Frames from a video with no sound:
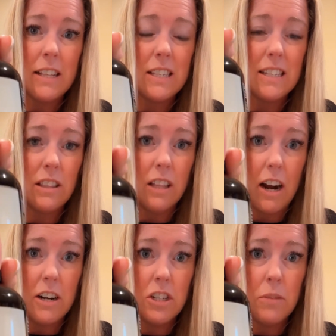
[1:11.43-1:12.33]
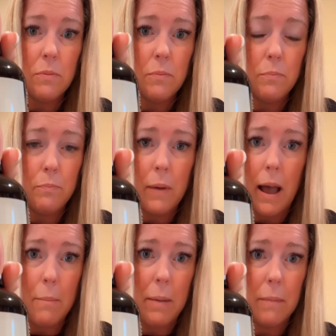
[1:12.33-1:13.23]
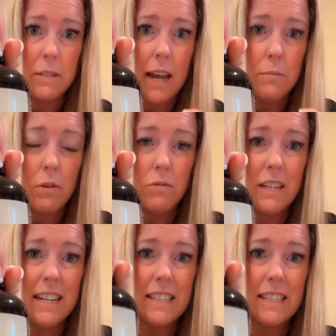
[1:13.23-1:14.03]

This is a large peptide protein.